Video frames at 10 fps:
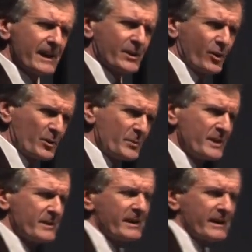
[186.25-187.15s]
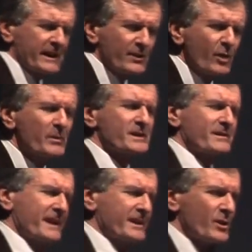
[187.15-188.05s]

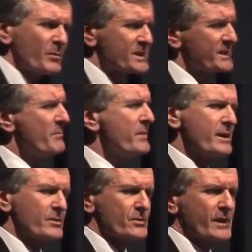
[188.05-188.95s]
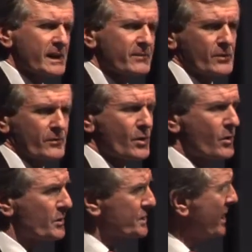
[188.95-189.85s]
Economics is a main driver, of
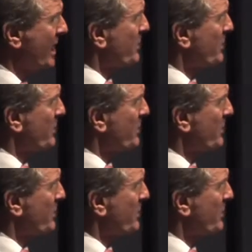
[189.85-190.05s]
course,